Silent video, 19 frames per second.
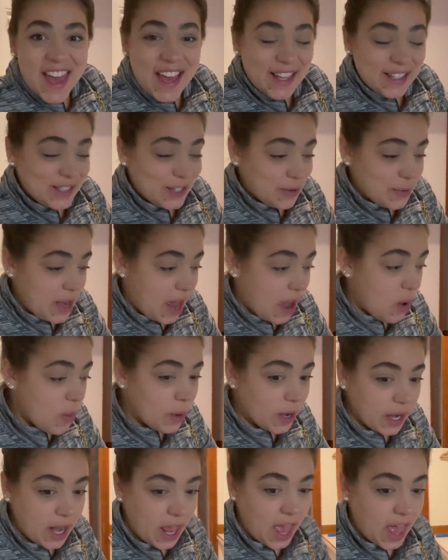And so now we're
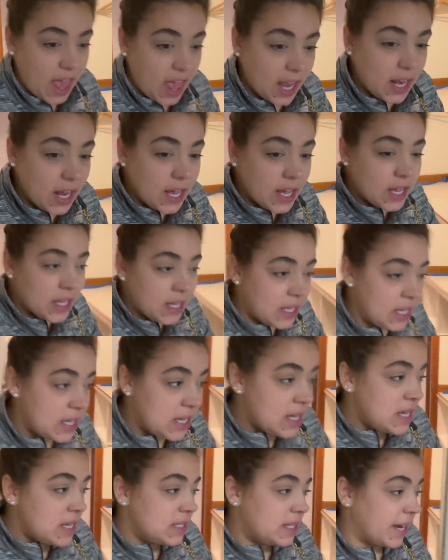gonna head,
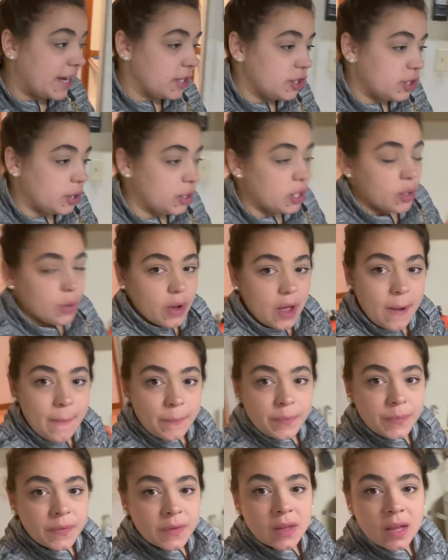take and show you,
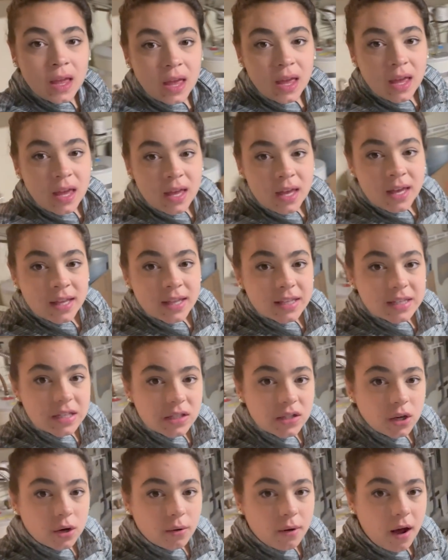this is
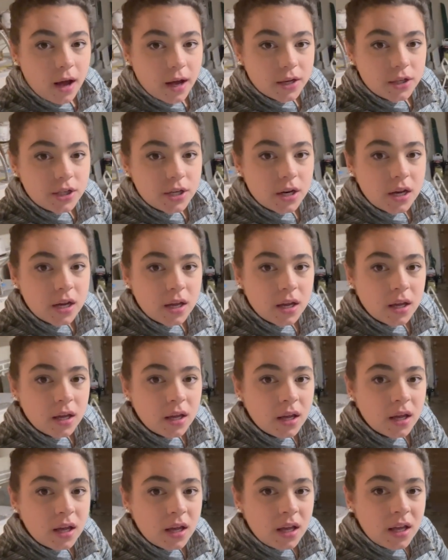the garage.
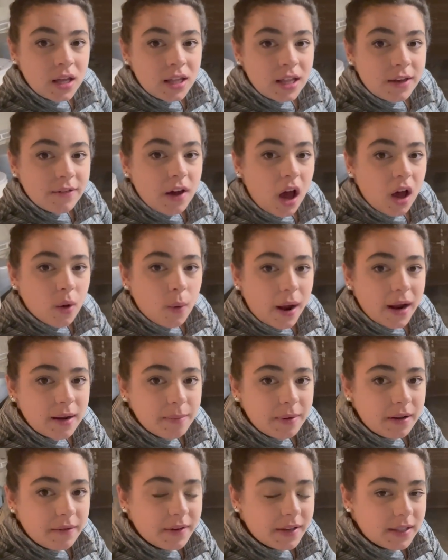They've got quite a
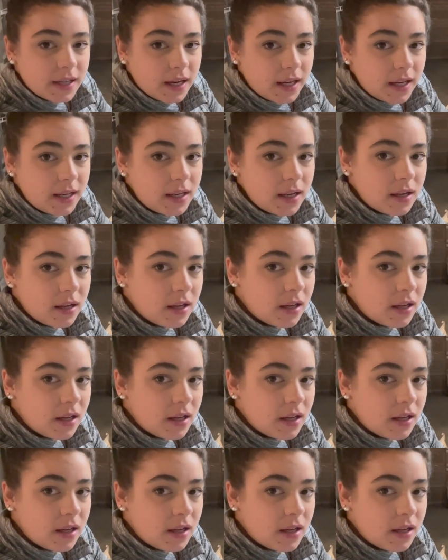bit of it done.